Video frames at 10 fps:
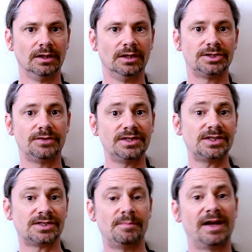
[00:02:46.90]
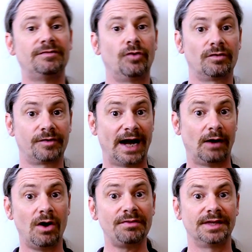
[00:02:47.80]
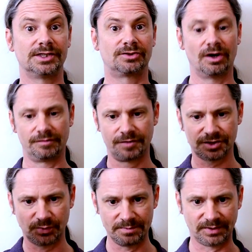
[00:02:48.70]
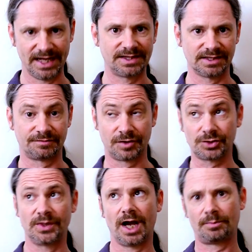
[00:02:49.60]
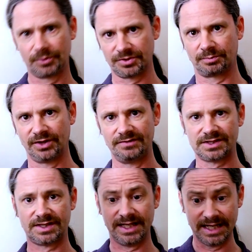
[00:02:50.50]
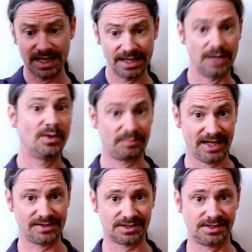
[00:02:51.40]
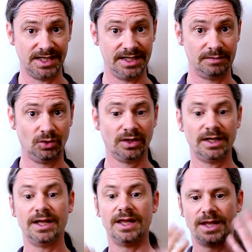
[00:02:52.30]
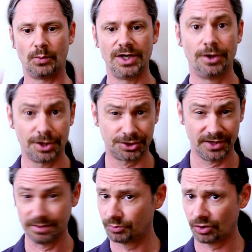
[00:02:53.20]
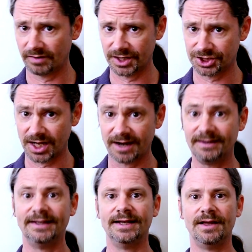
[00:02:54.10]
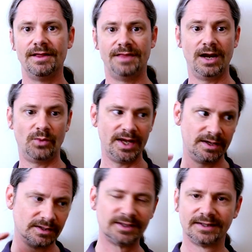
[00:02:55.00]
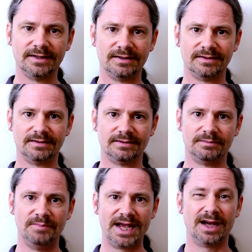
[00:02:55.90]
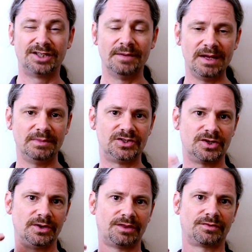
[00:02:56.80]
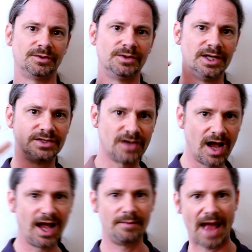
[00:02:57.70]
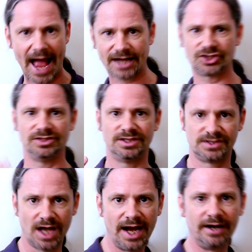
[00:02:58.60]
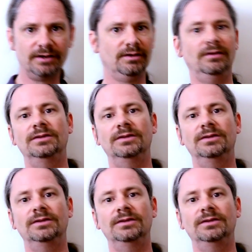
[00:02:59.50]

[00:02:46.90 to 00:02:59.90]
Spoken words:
So this is a metaphor for how all things grow. First we plant the, first we uproot the previous thing, then we plant the seed in Mula, then we nurture it in Purva Ashada, then we make a commitment to it through time, action, desire,